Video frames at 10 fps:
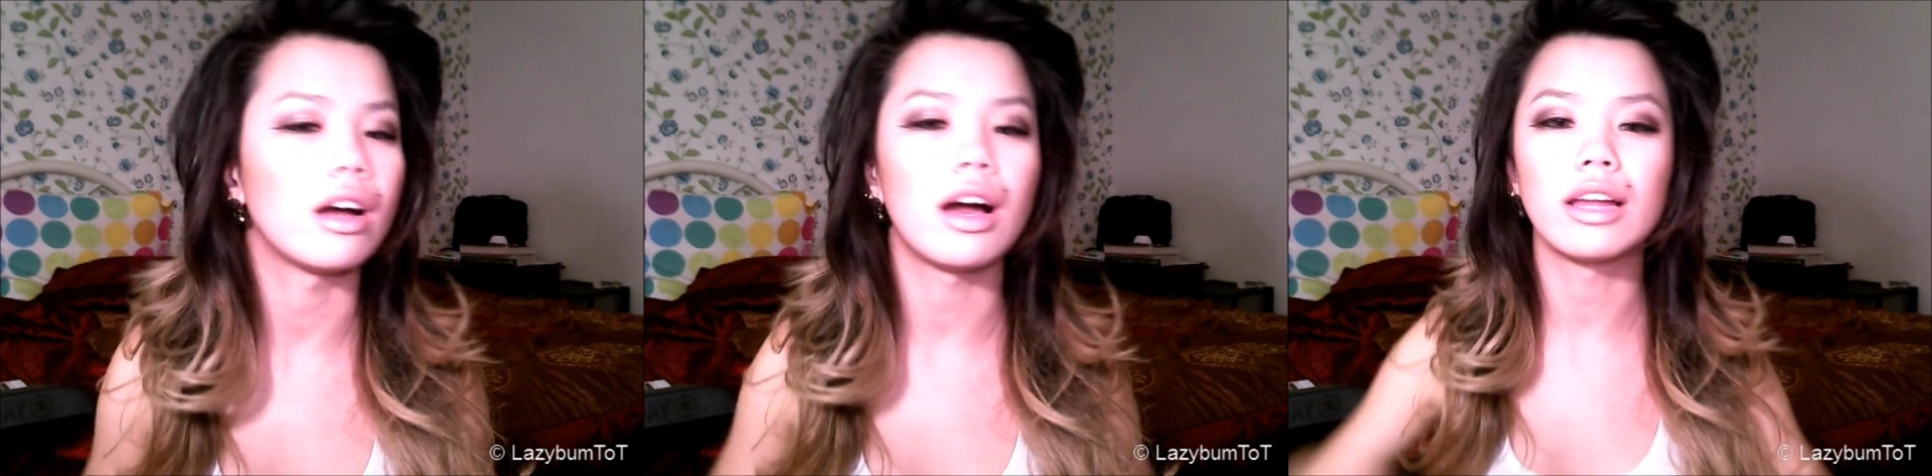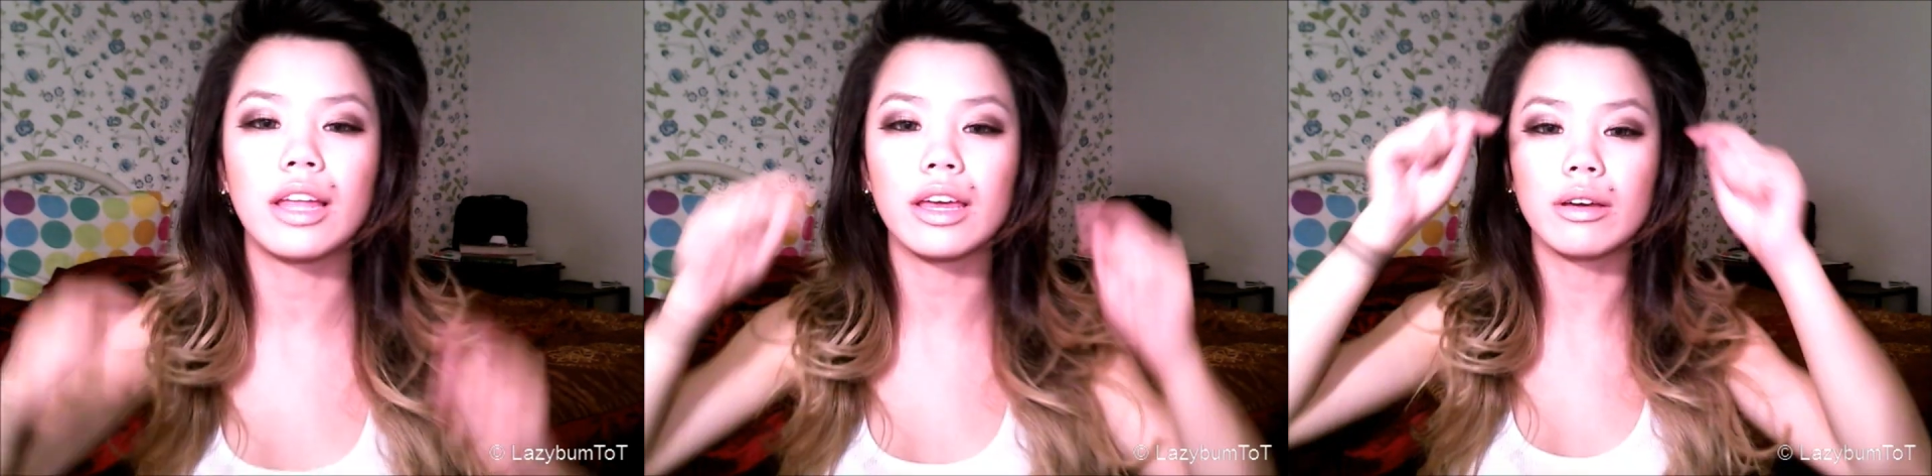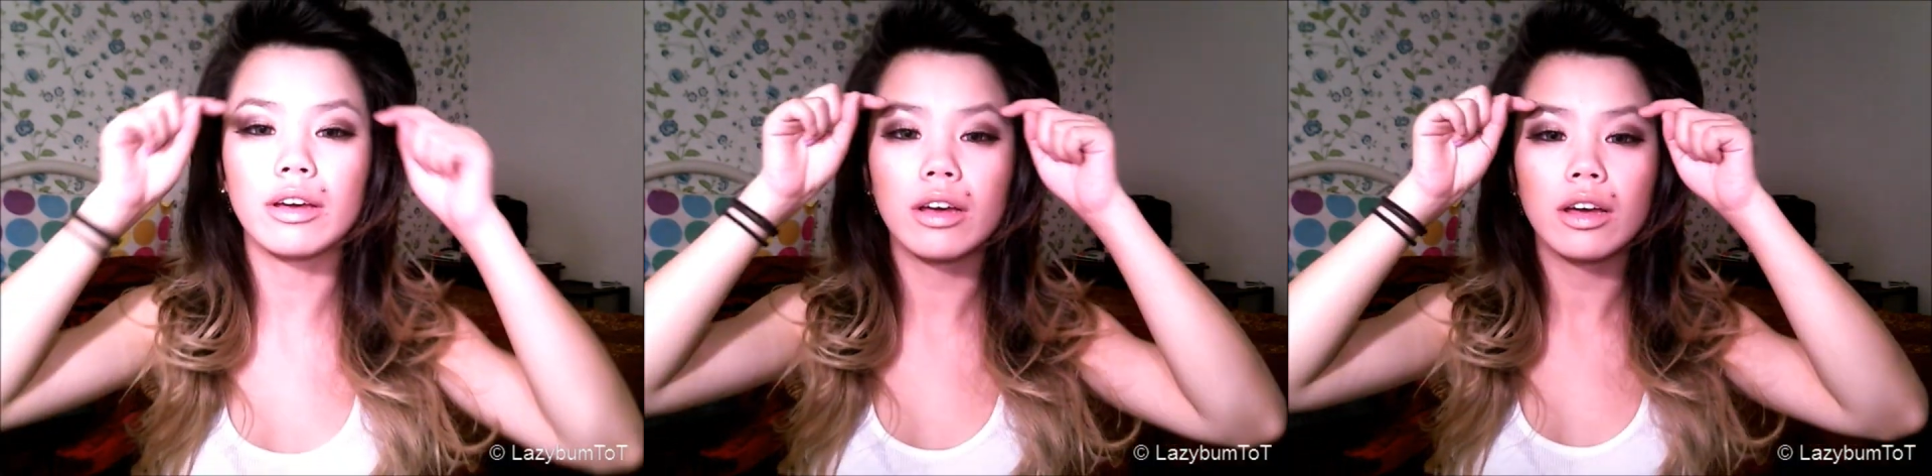I
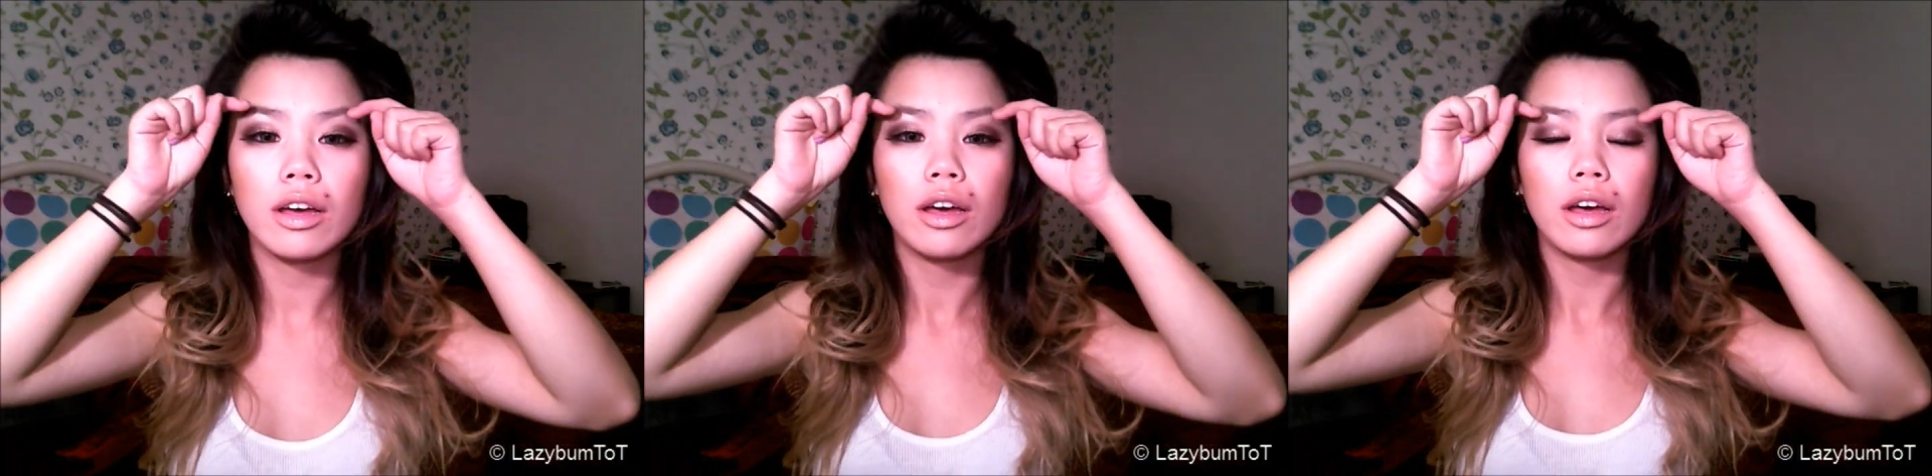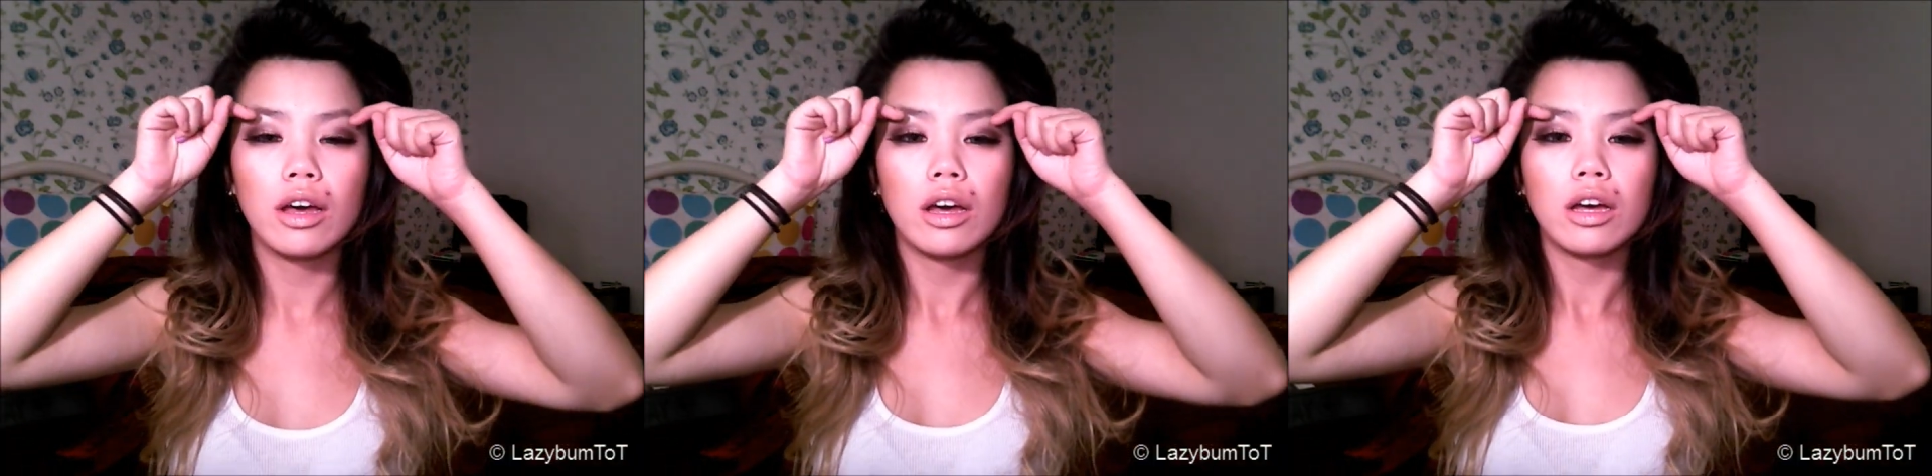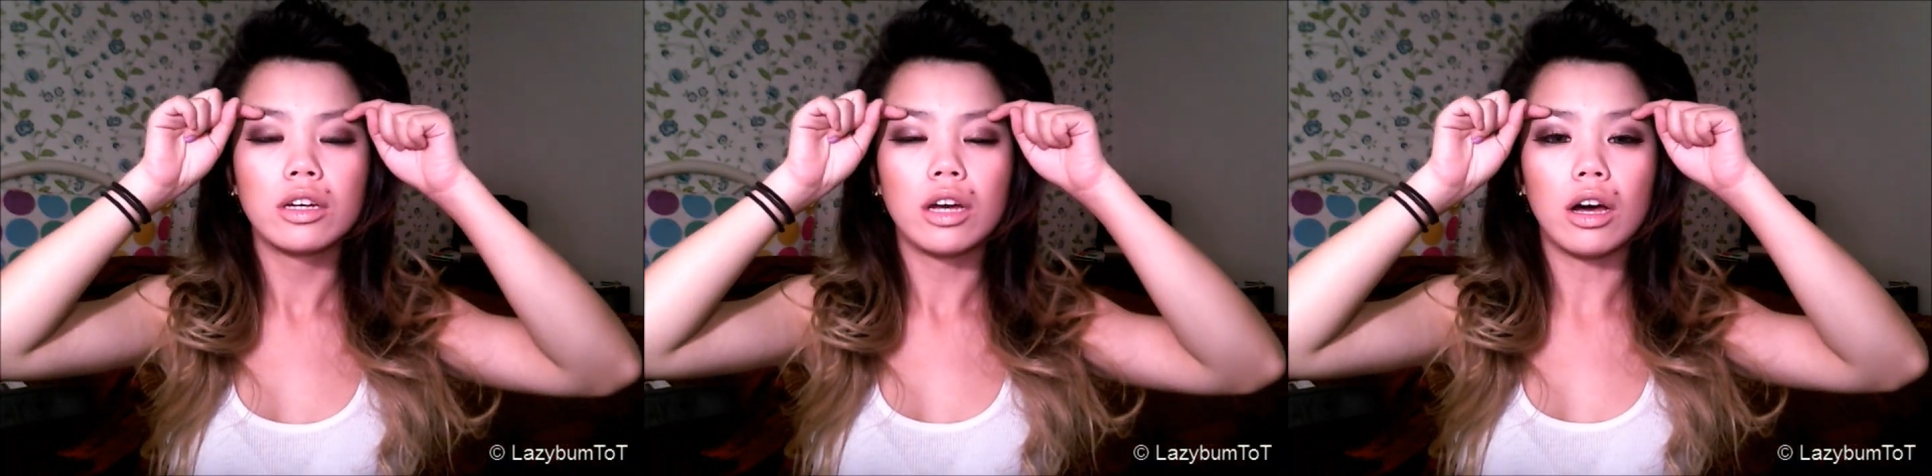like
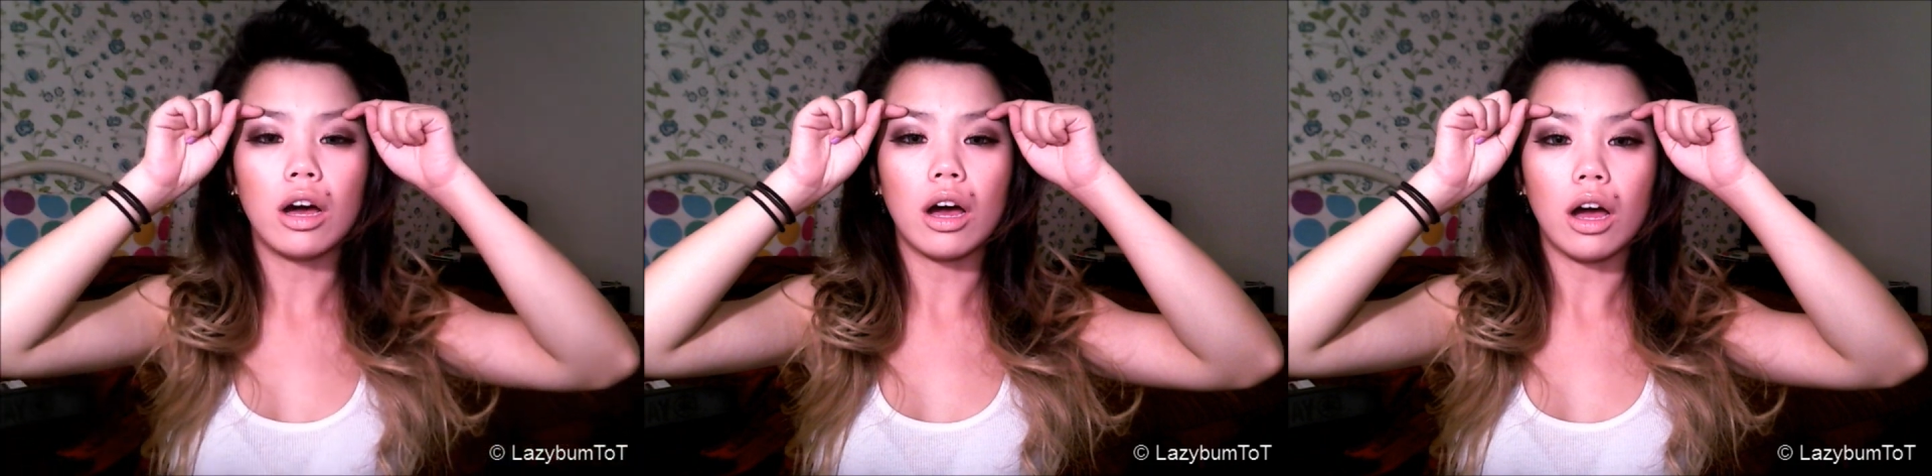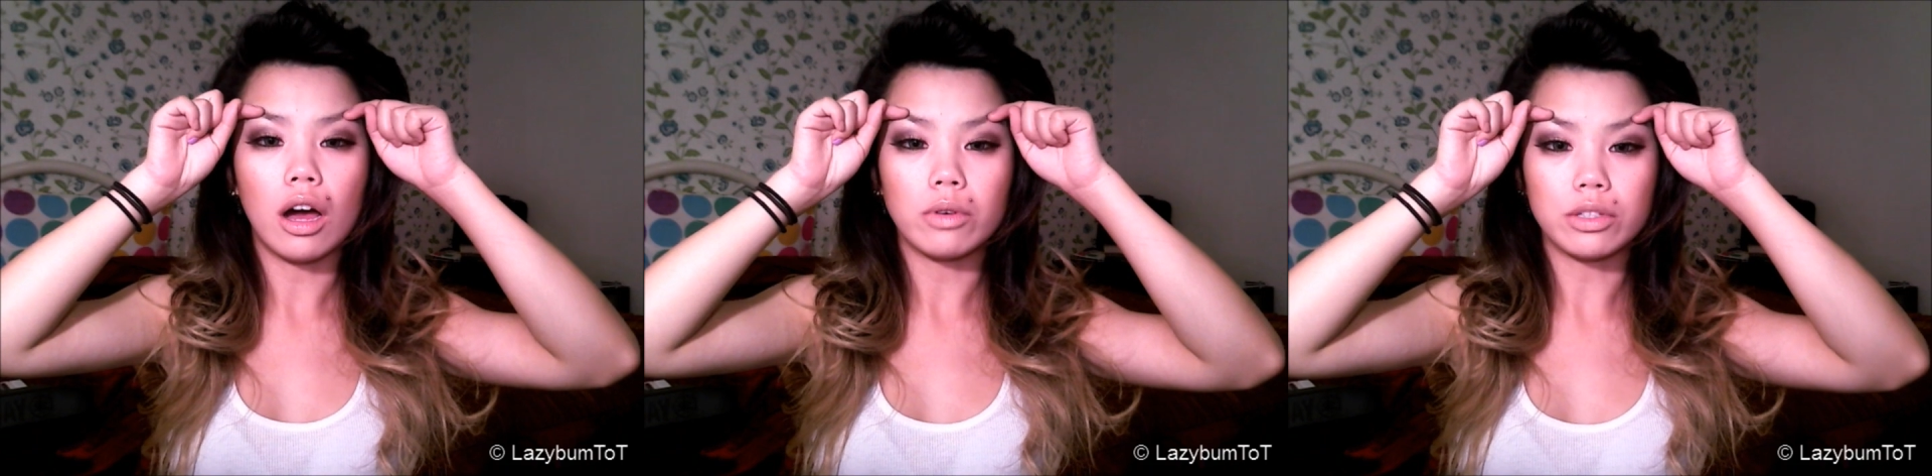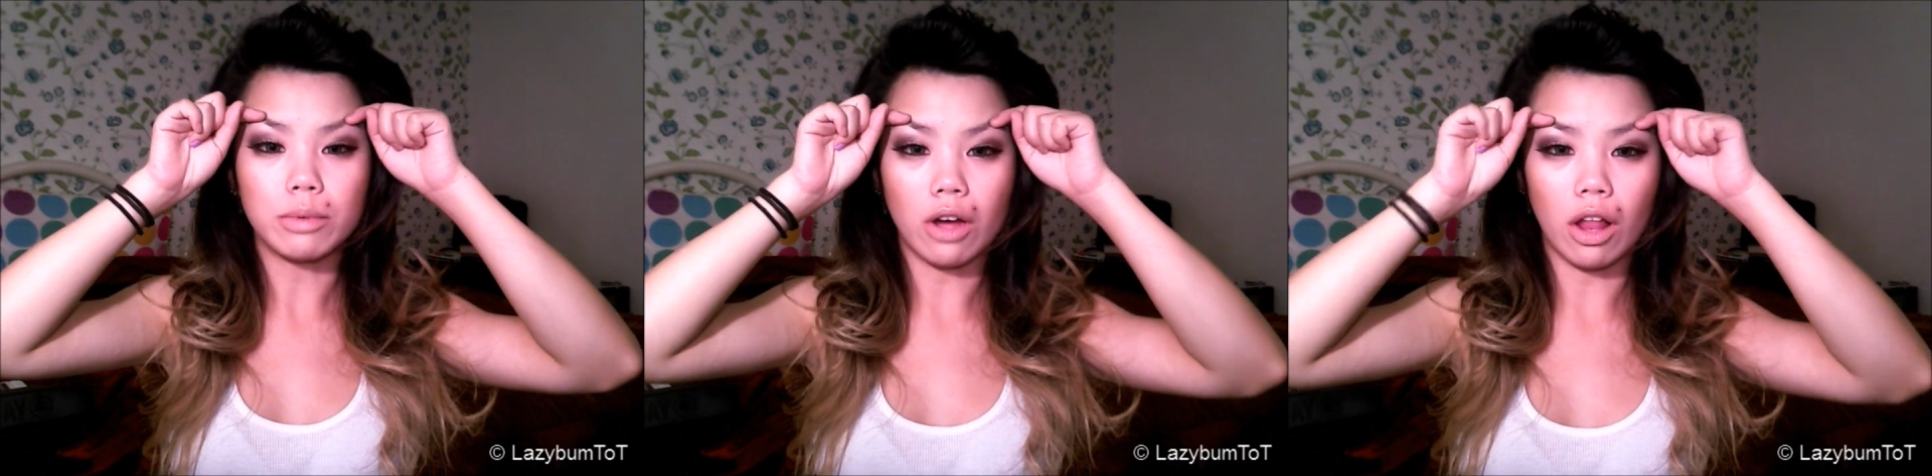
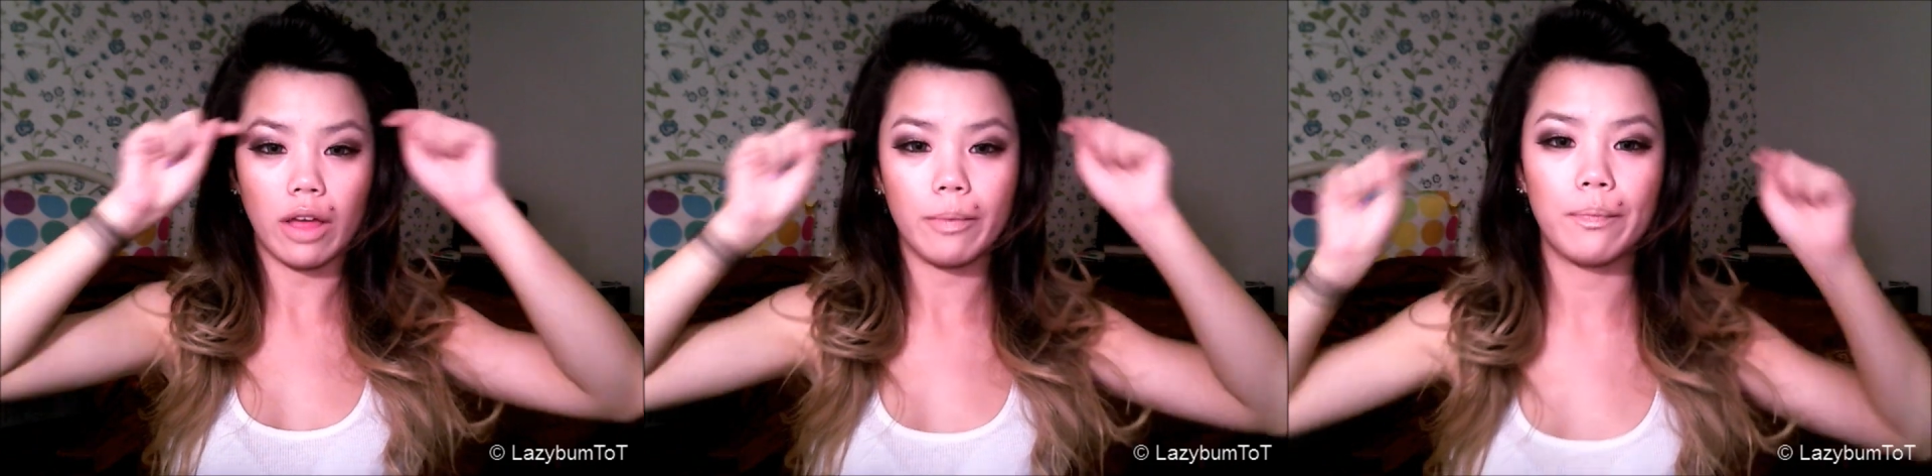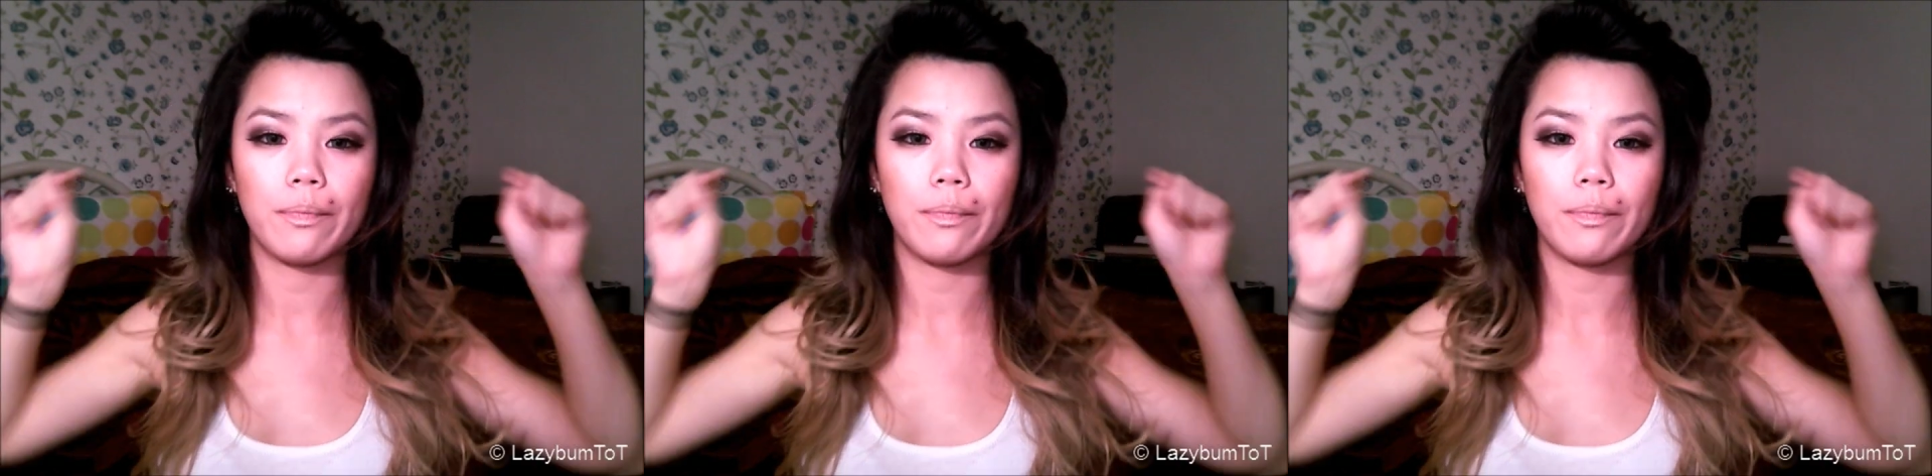whatchamacallit,